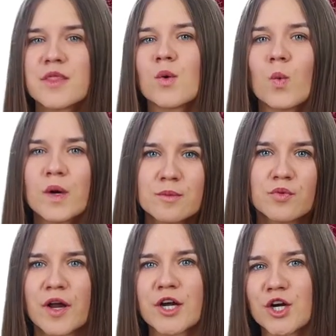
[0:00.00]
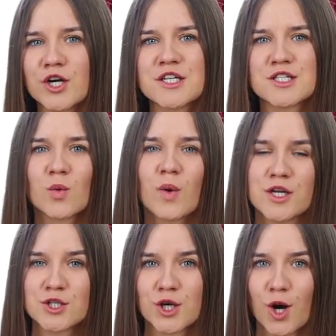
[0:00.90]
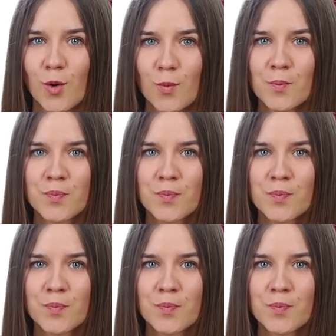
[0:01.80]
the windbreaker is the way to go.